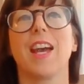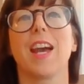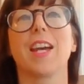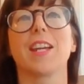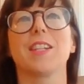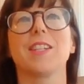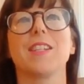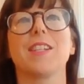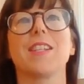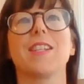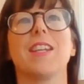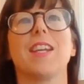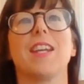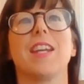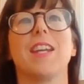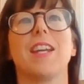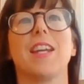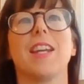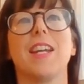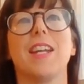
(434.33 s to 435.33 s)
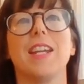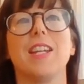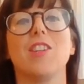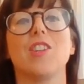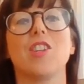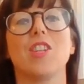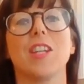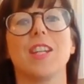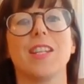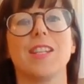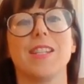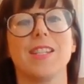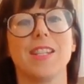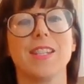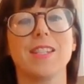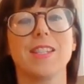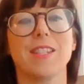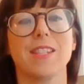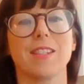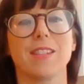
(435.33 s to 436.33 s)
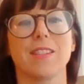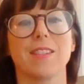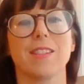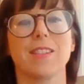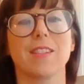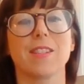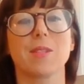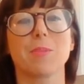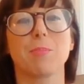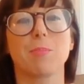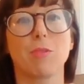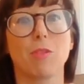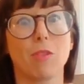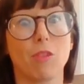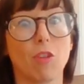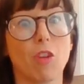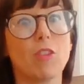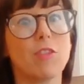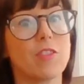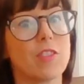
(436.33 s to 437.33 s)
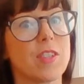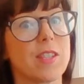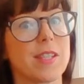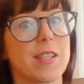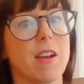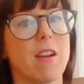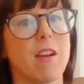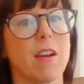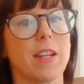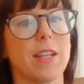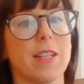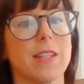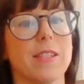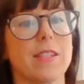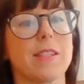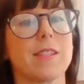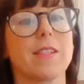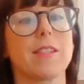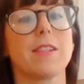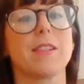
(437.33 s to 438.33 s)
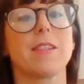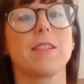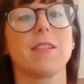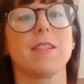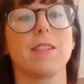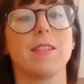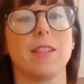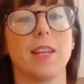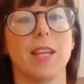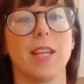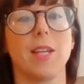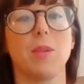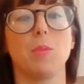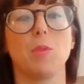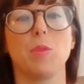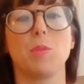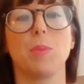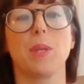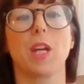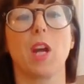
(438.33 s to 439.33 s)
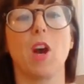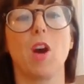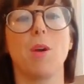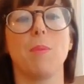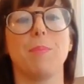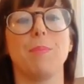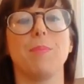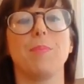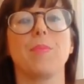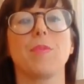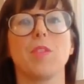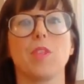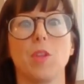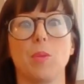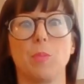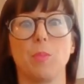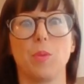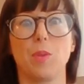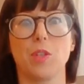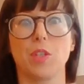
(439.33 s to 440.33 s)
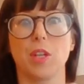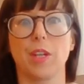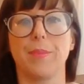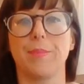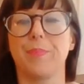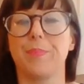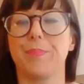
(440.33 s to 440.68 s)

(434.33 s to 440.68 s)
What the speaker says: And each existence prophesied that he would become the Buddha.